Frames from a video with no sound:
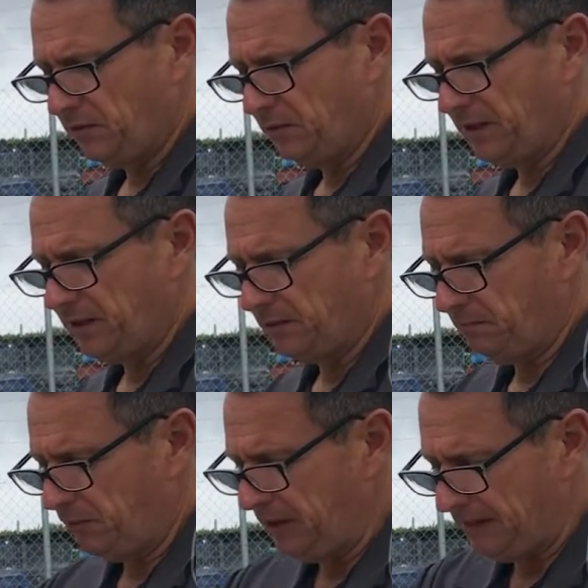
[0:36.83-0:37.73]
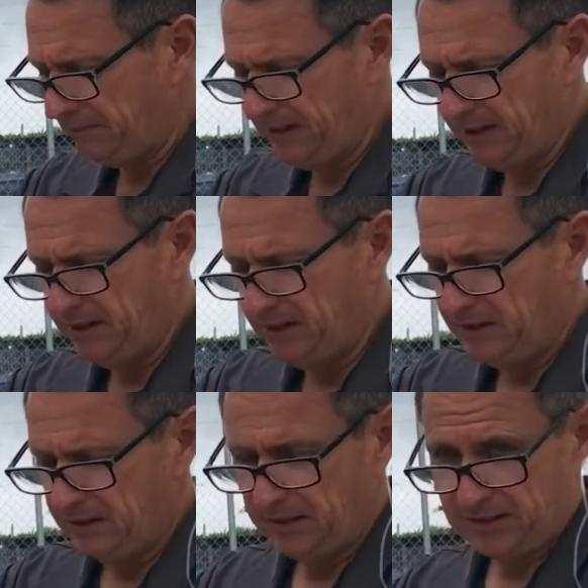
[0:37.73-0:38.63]
when you pull up,
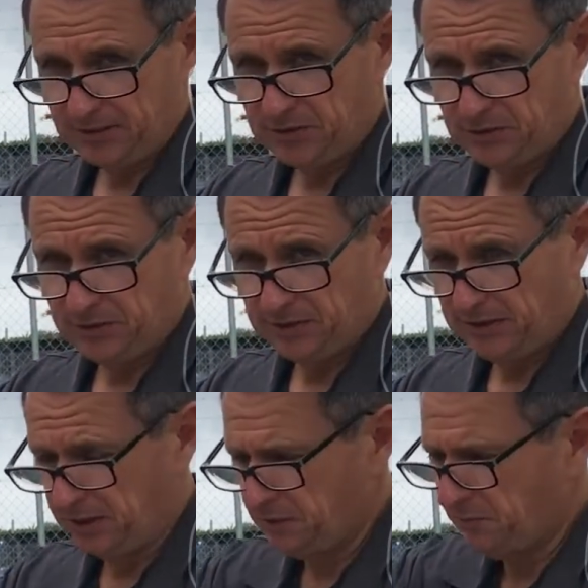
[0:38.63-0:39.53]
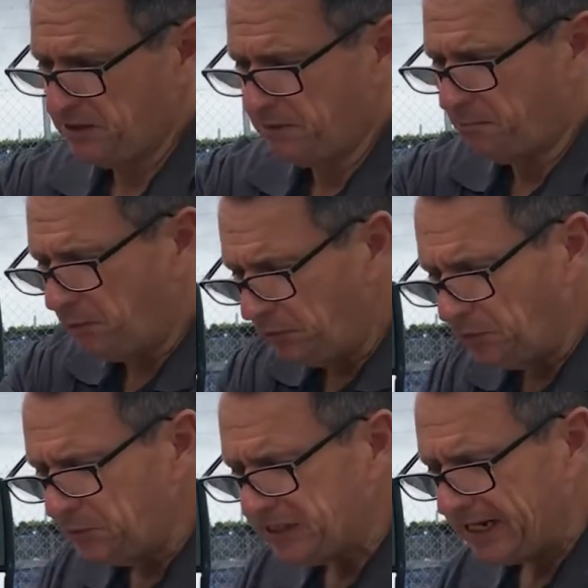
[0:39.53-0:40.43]
it doesn't do anything. It's when you
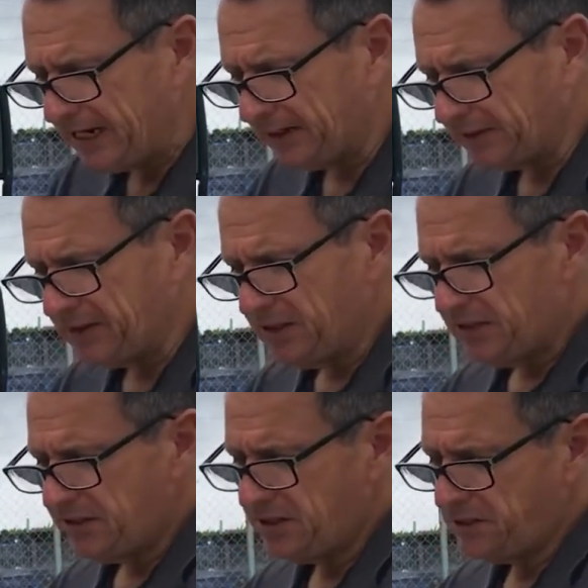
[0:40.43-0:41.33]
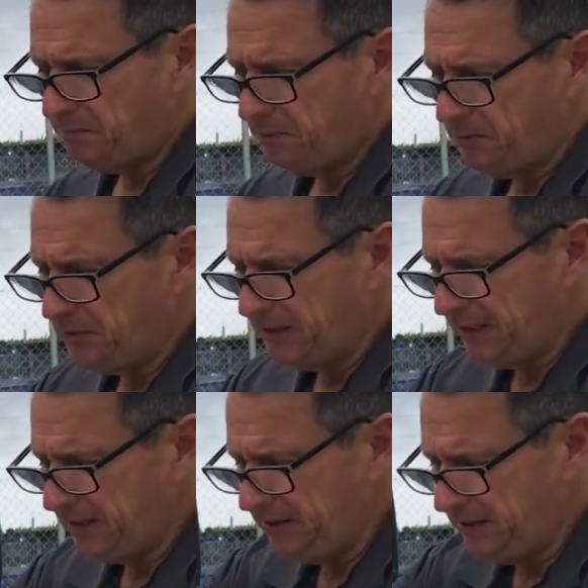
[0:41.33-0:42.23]
pull down. So as you pull
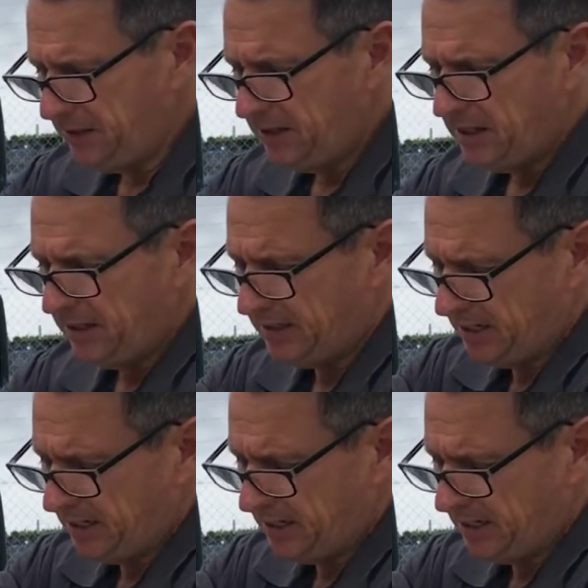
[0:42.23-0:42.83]
down, it